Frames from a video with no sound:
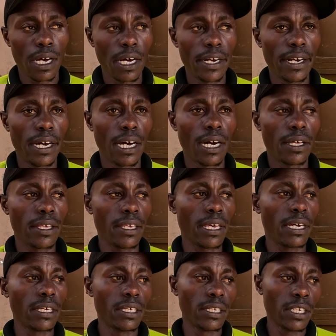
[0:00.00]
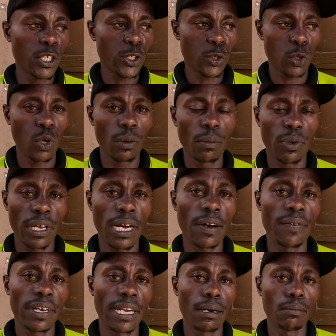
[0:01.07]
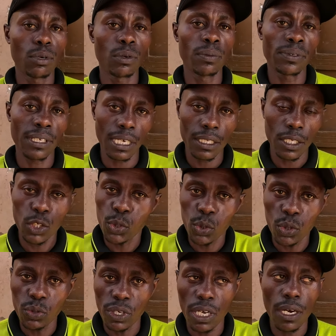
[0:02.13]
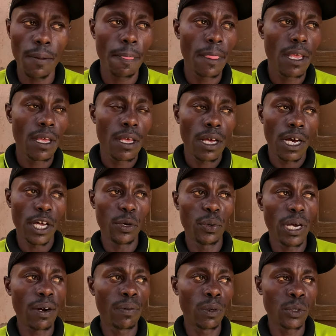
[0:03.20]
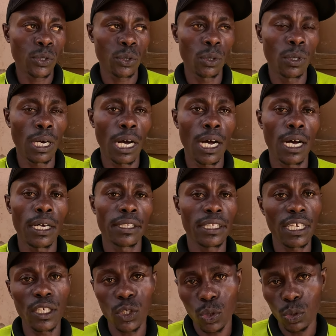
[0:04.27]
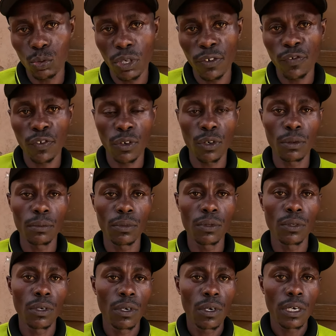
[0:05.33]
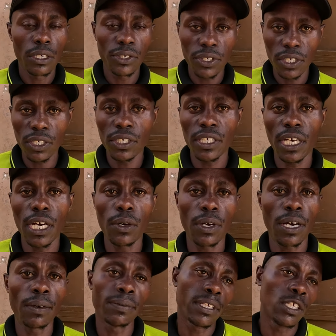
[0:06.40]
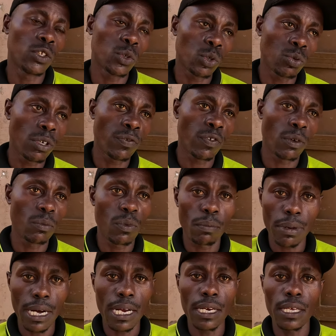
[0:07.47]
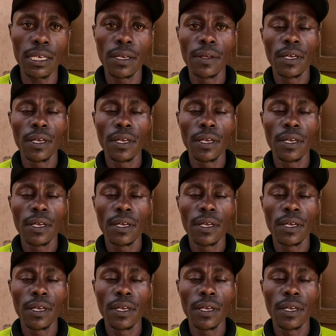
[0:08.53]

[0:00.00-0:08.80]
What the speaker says: And here in this home, we have a number of 30 children. And we have also 10 children from Jinja. We have 10 children from Mbale.